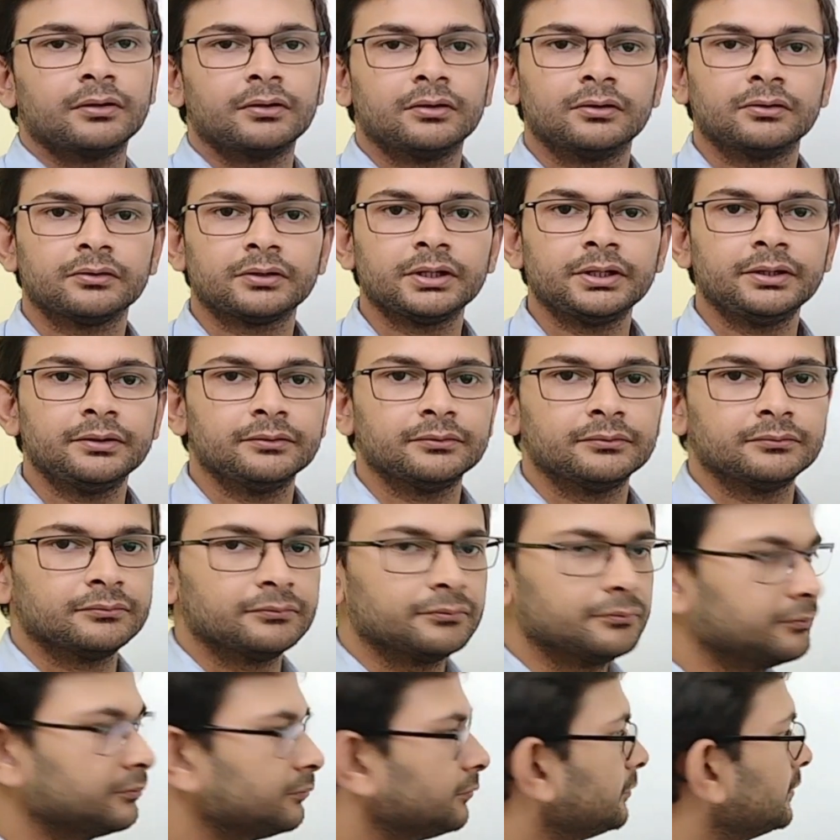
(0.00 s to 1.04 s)
Okay,
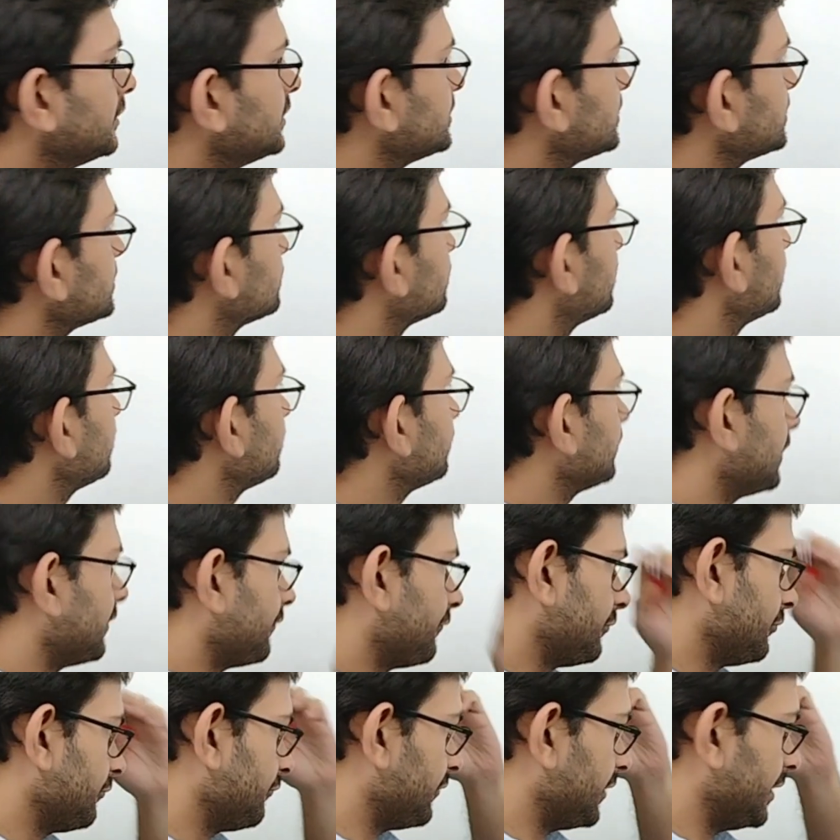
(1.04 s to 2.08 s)
this is what we
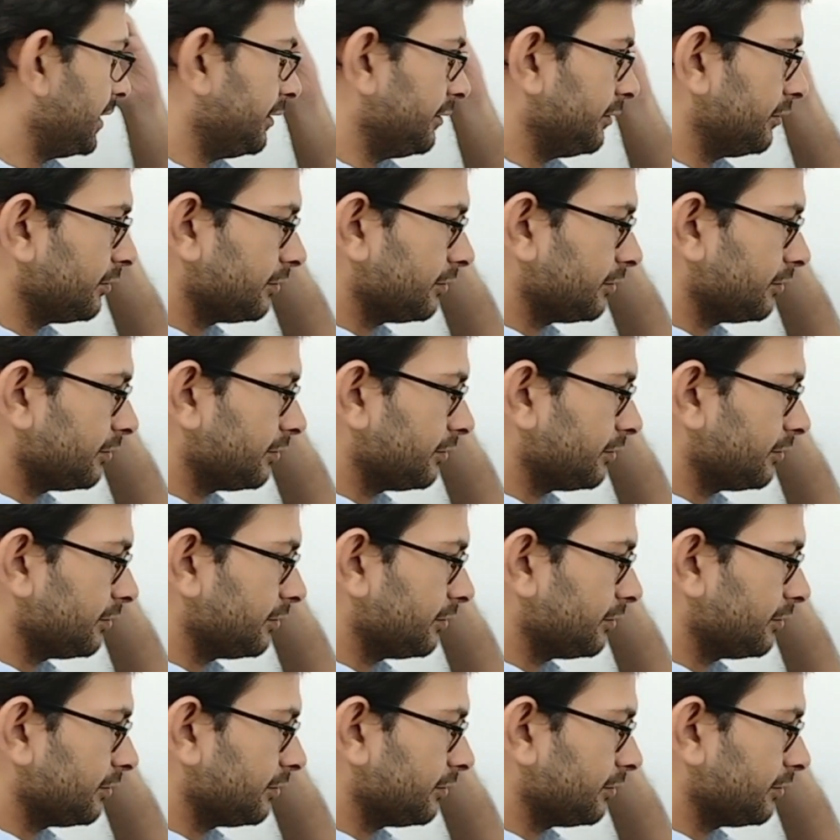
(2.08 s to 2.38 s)
have to find.